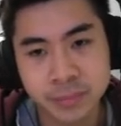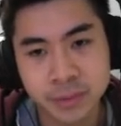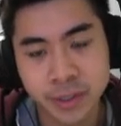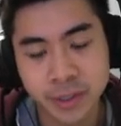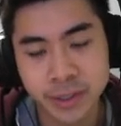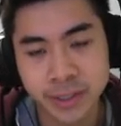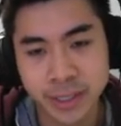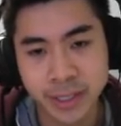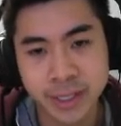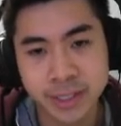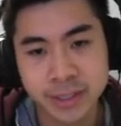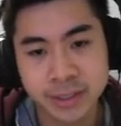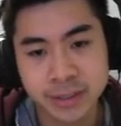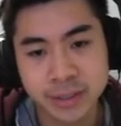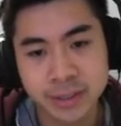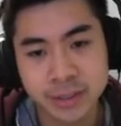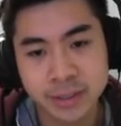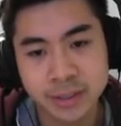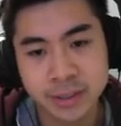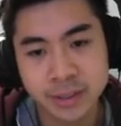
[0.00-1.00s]
Okay.
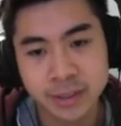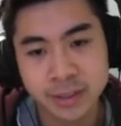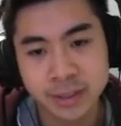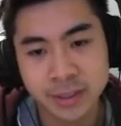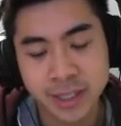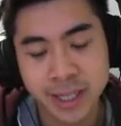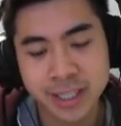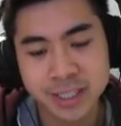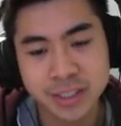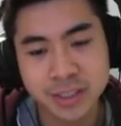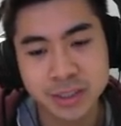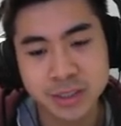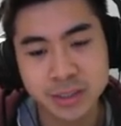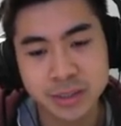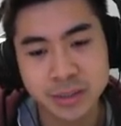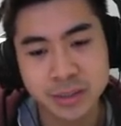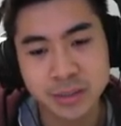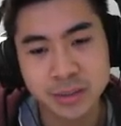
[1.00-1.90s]
That's